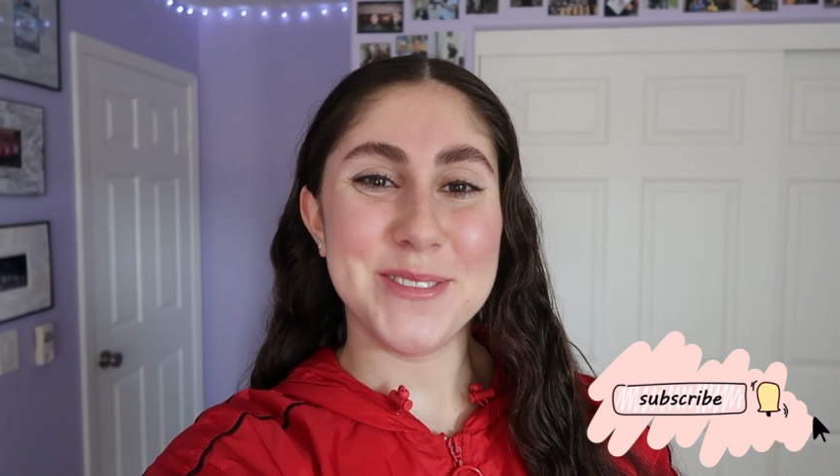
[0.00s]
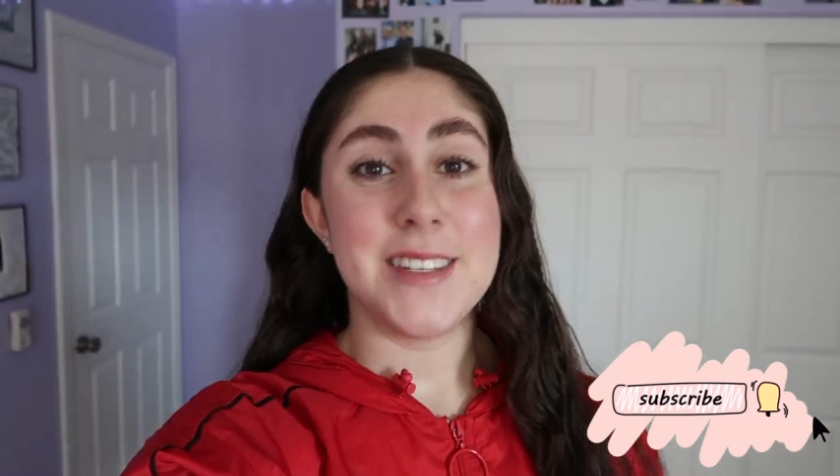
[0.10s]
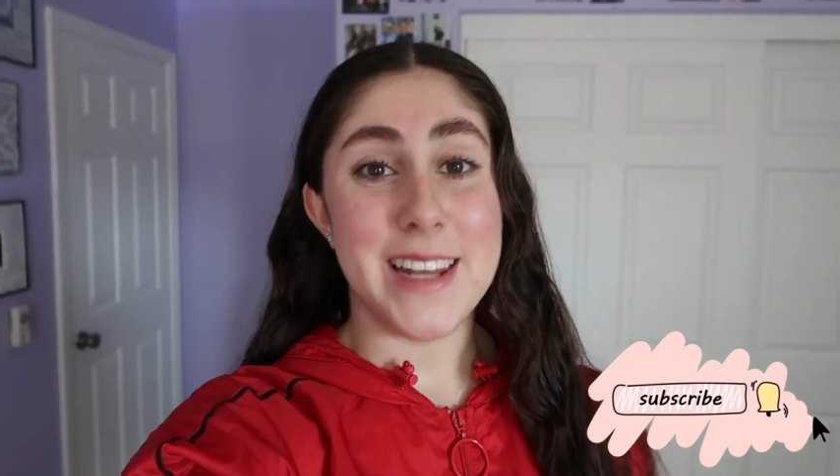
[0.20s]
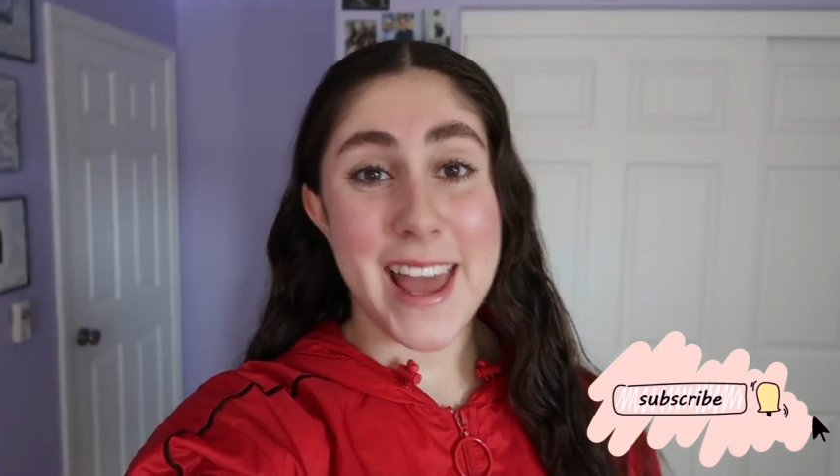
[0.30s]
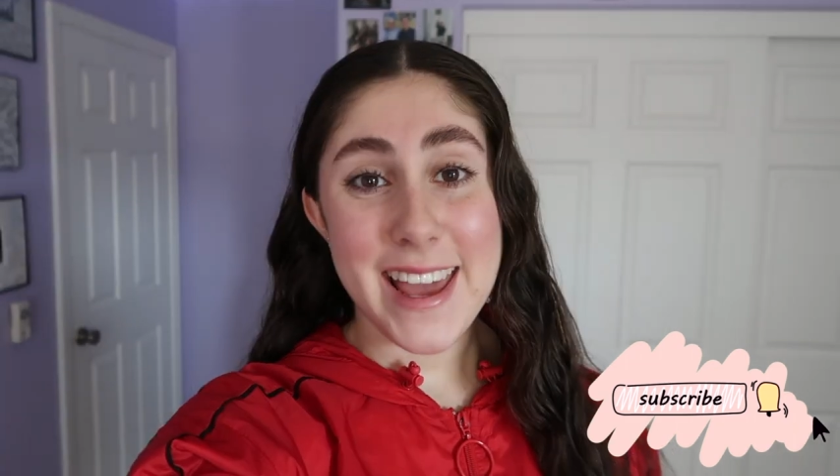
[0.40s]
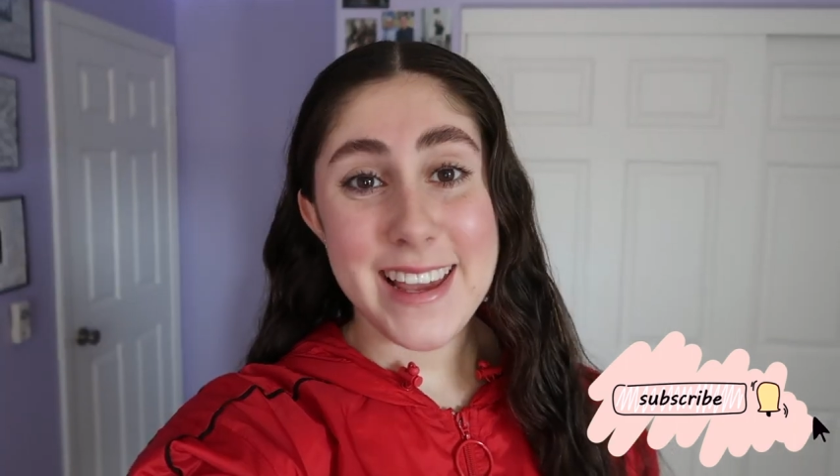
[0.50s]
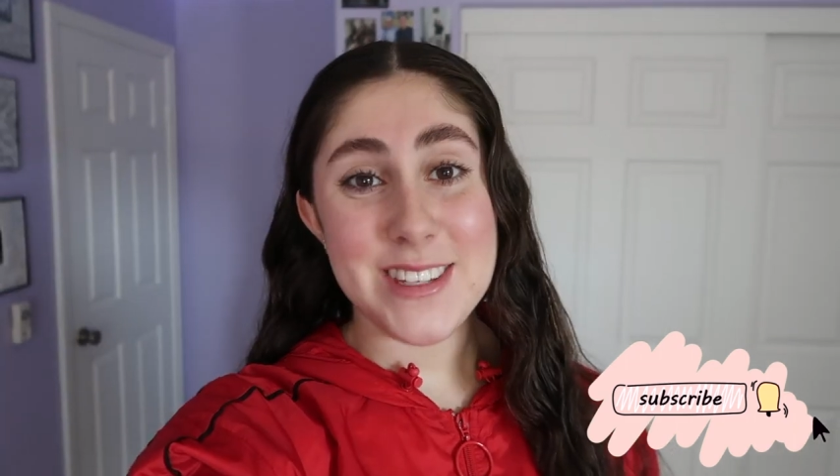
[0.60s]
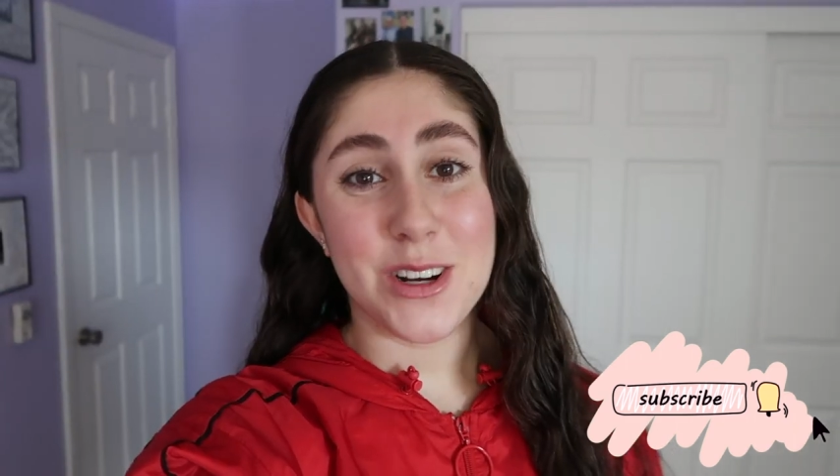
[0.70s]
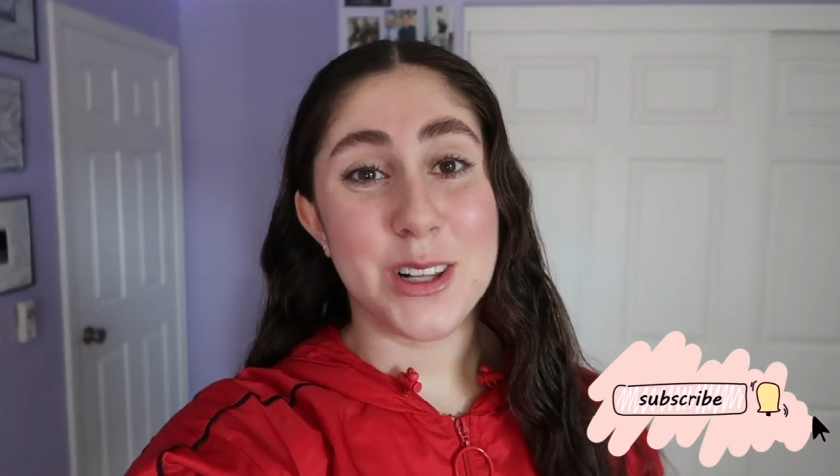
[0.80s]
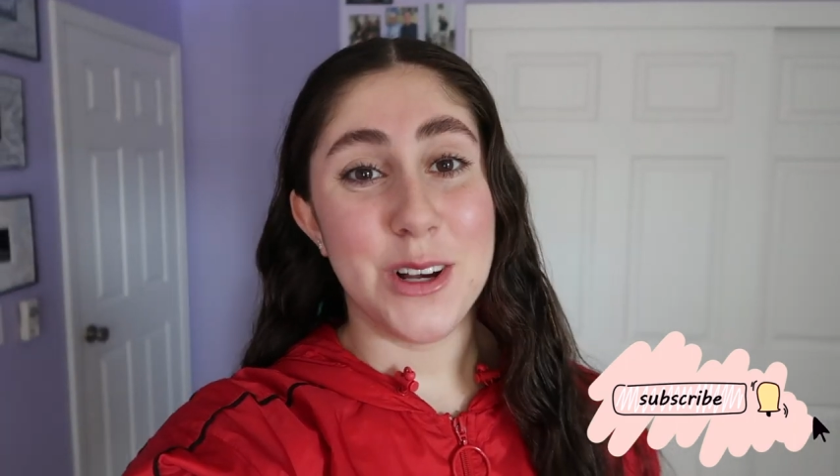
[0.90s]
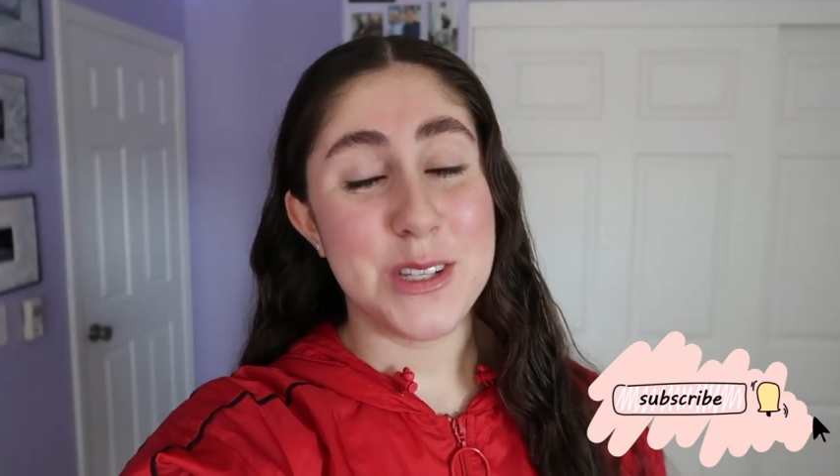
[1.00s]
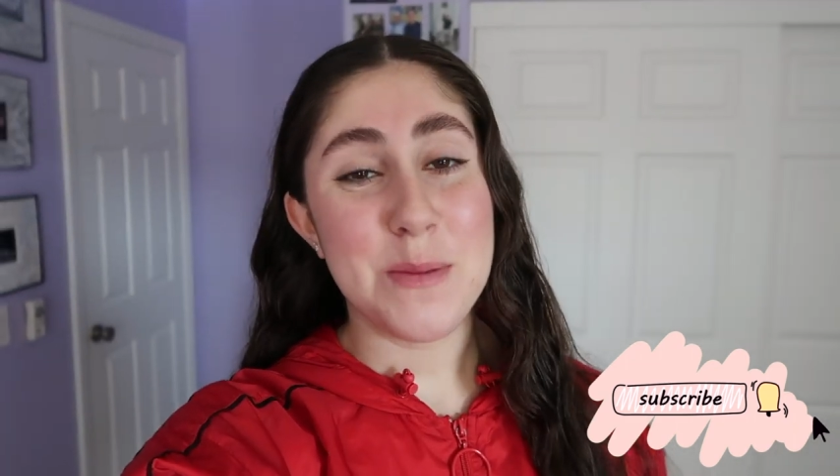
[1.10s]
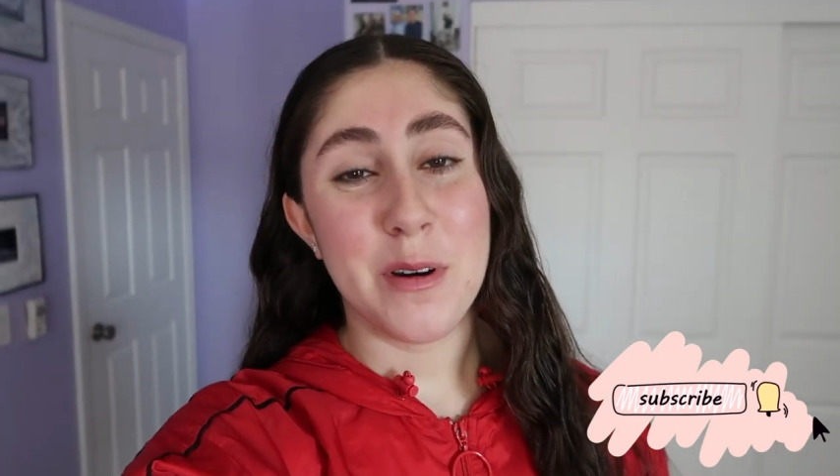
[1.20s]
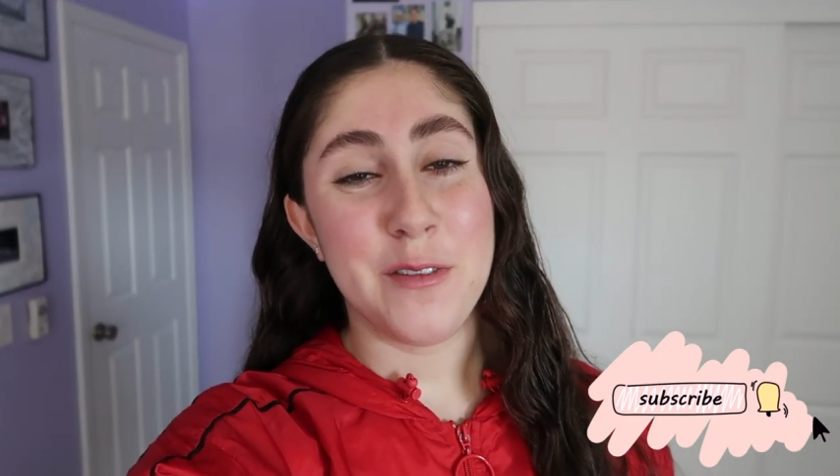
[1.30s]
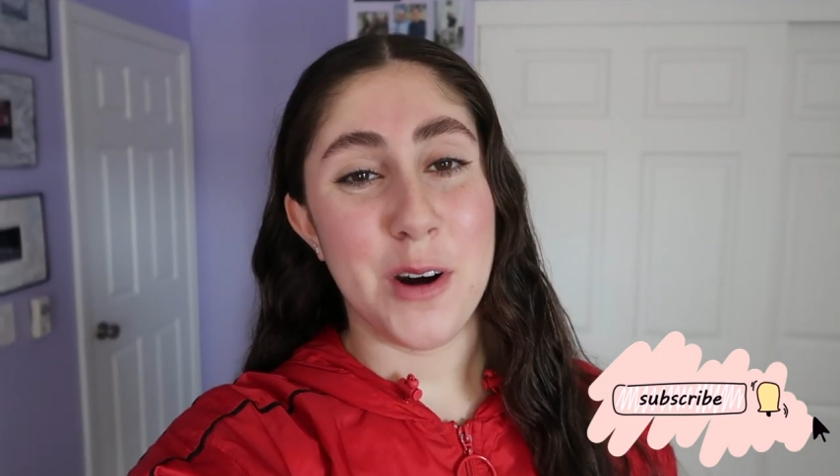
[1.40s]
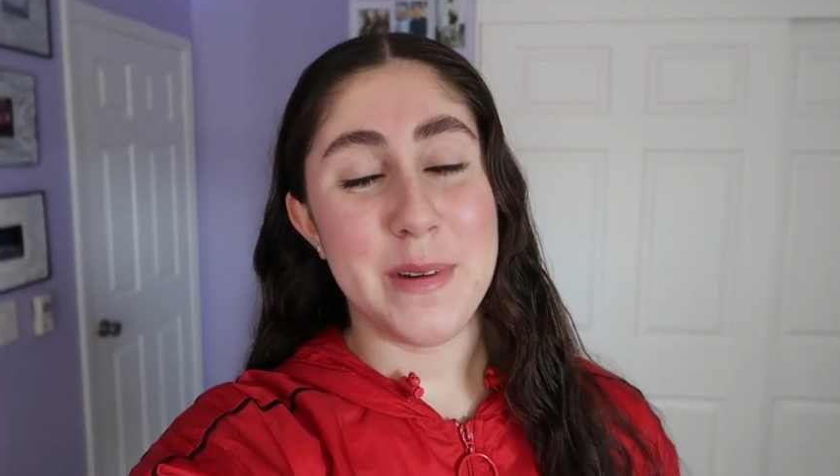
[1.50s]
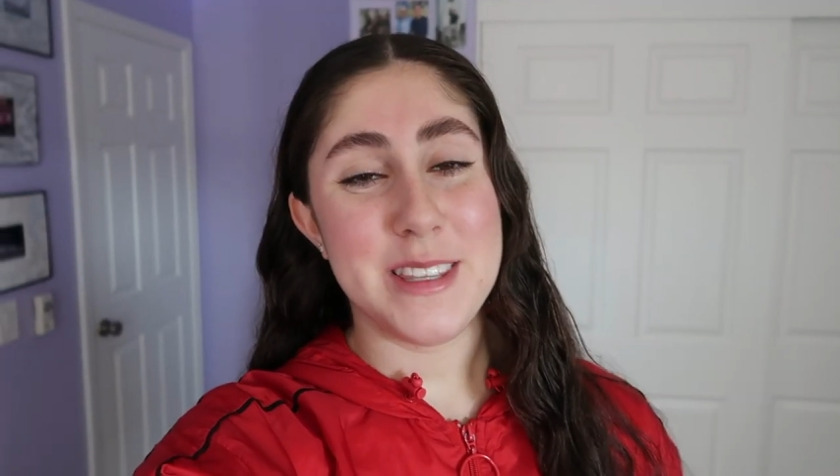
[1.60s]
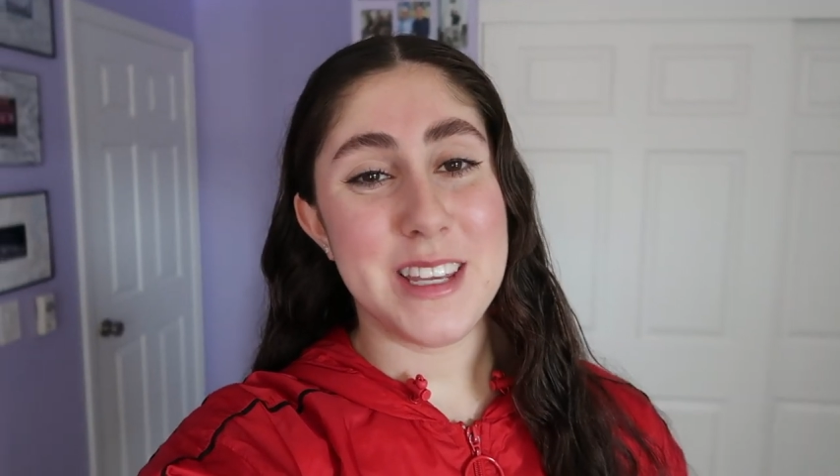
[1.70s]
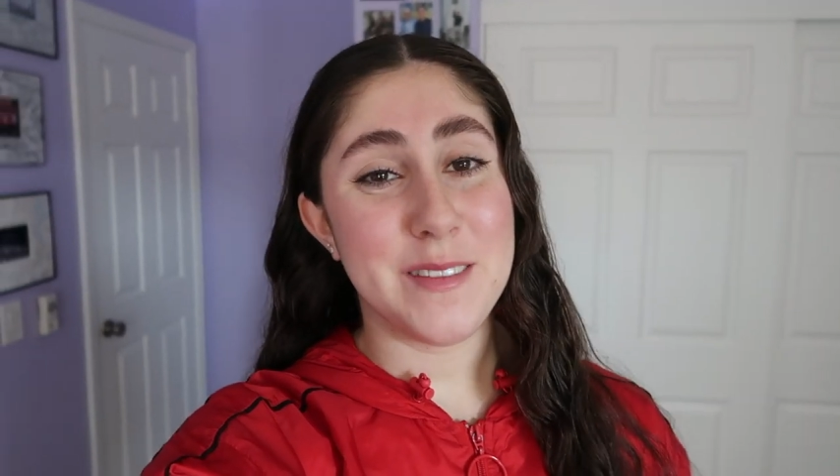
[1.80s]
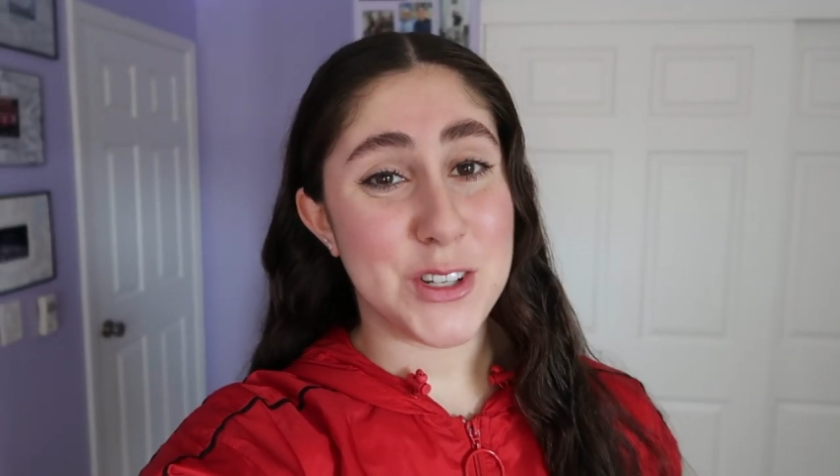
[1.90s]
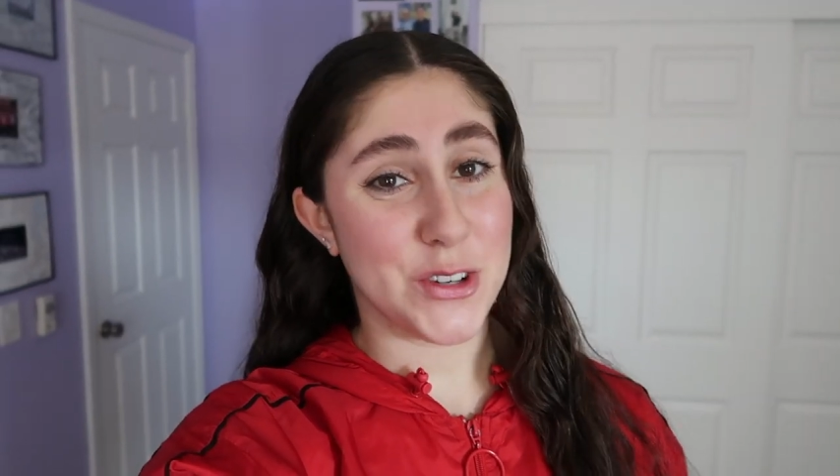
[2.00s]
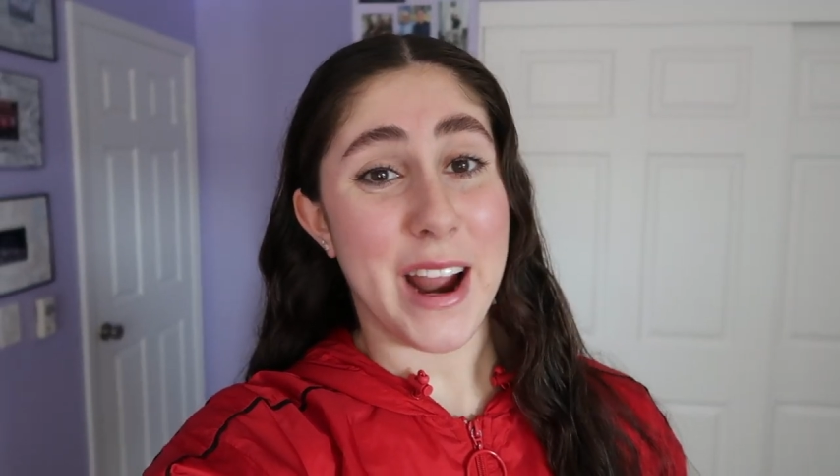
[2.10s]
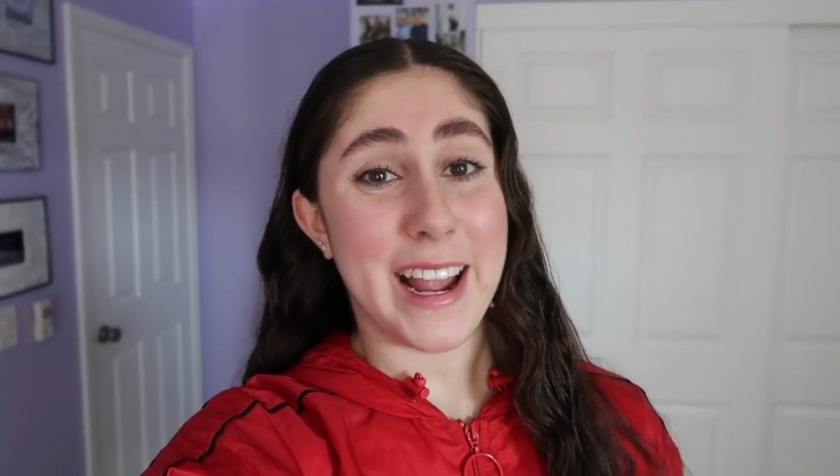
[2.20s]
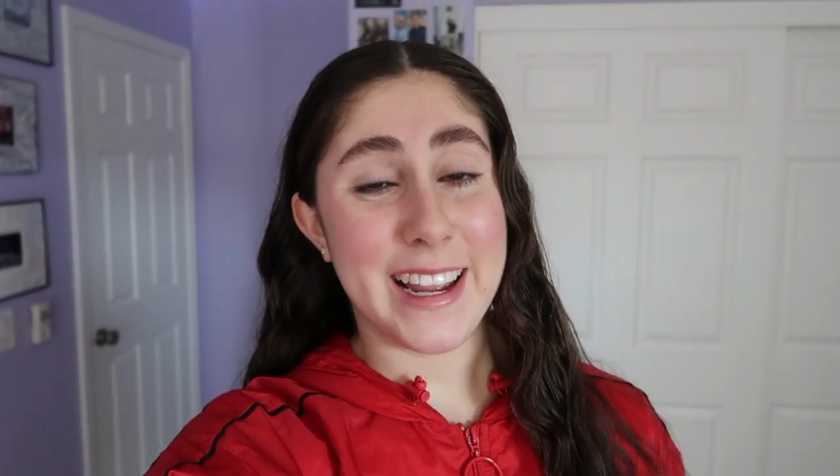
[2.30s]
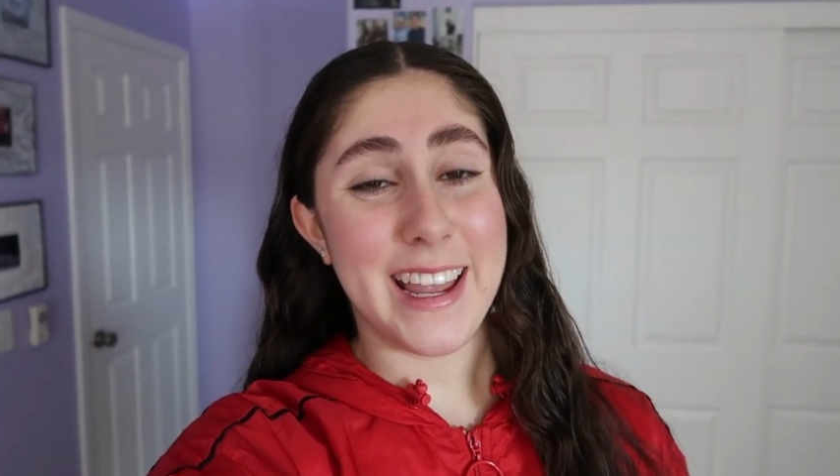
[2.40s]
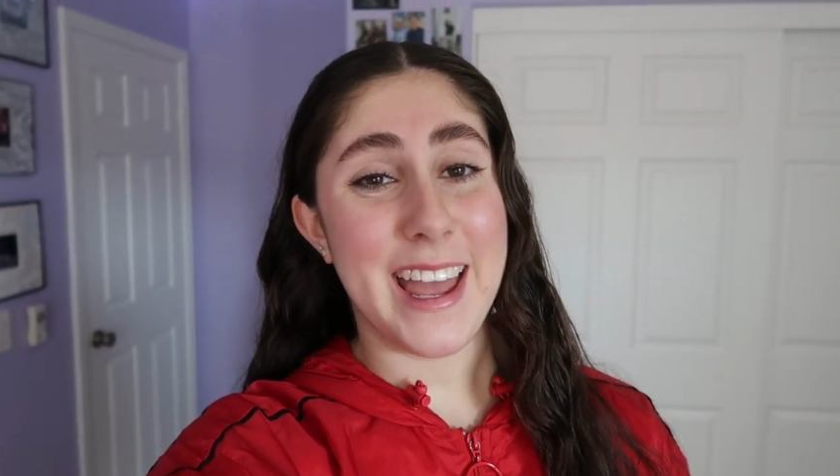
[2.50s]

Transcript: Today is our closing performance of Shrek,